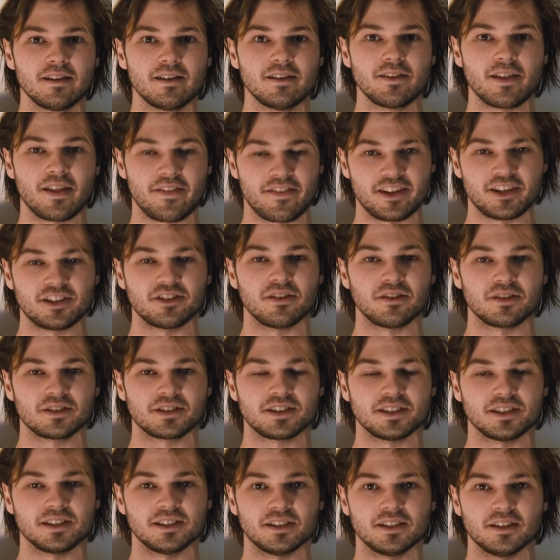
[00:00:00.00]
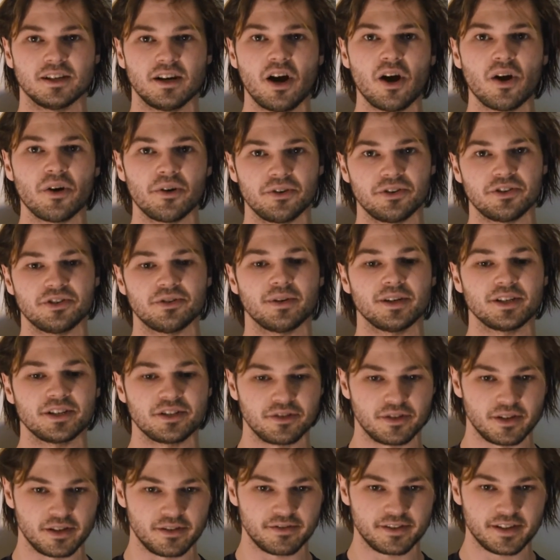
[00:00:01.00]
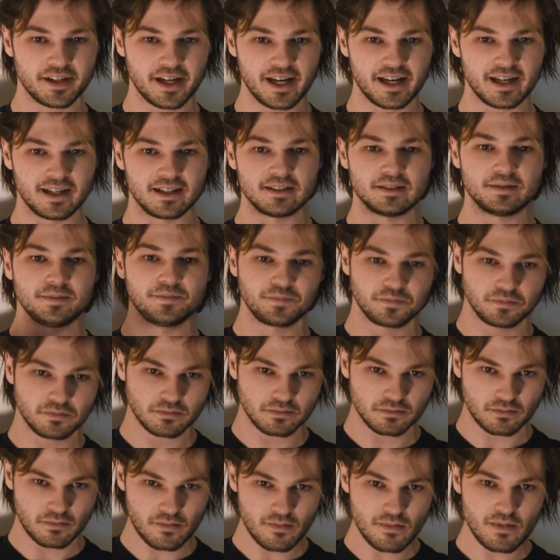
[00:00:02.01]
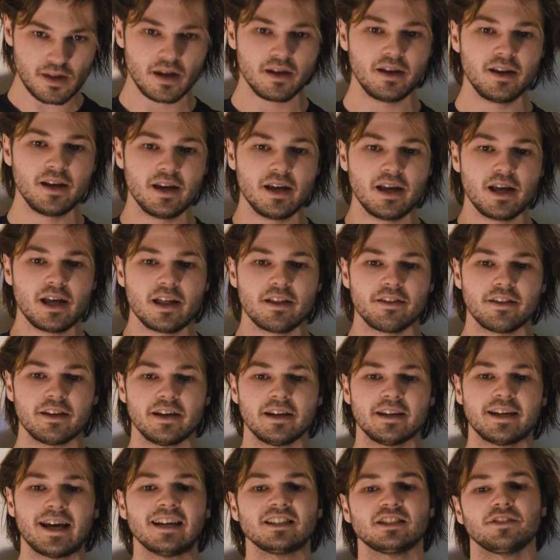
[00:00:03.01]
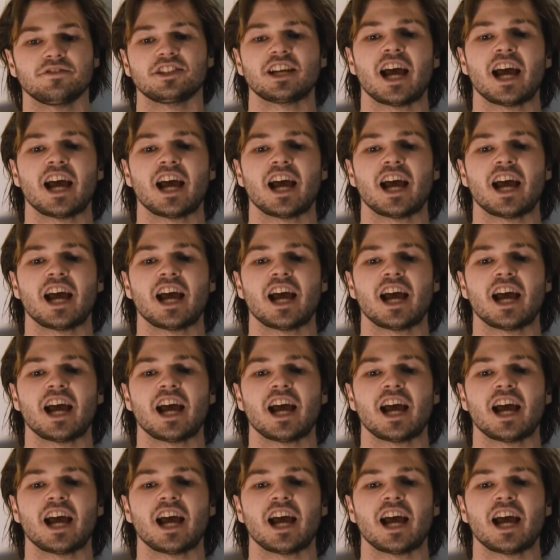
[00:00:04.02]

that the doctor owed you a duty of care. The case of